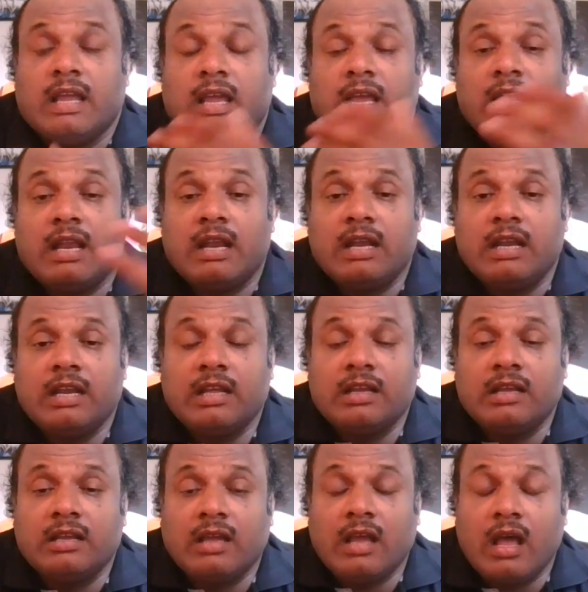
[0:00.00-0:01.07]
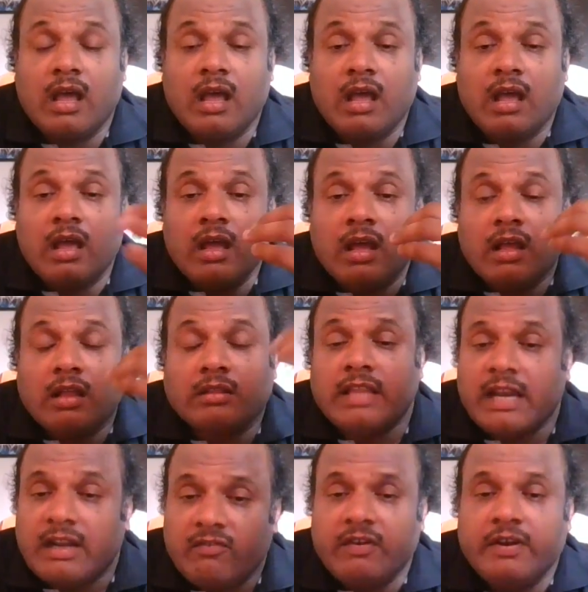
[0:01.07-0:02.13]
and
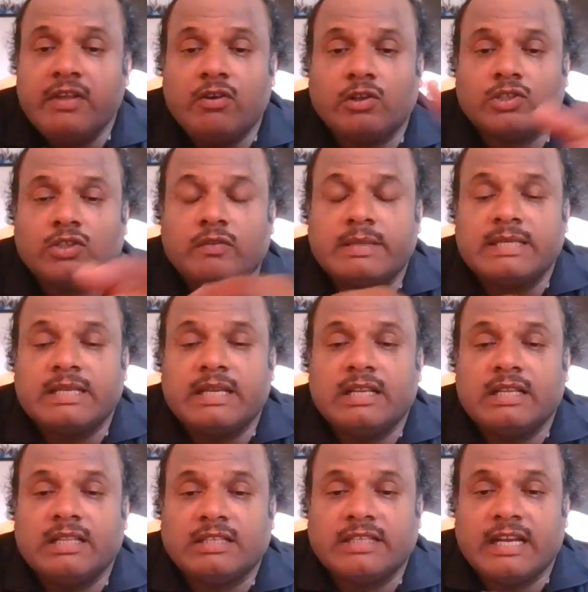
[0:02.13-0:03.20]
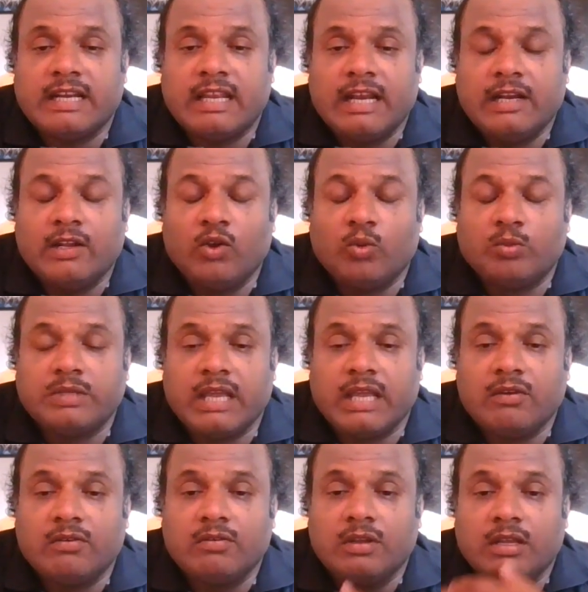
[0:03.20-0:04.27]
that video also basically the satellite groups
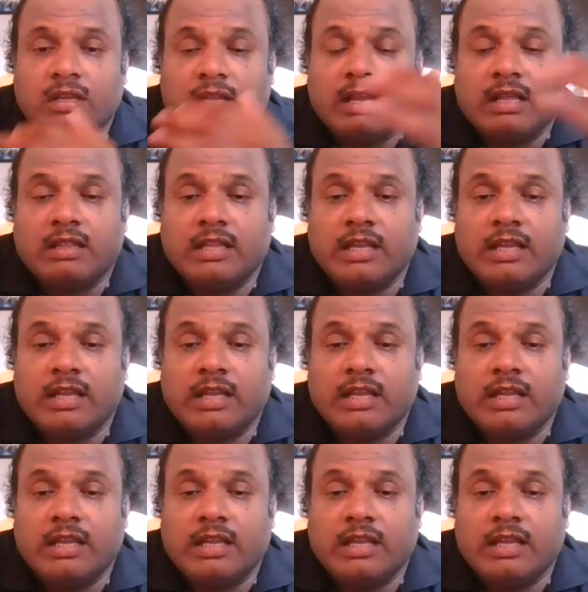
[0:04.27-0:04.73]
have, and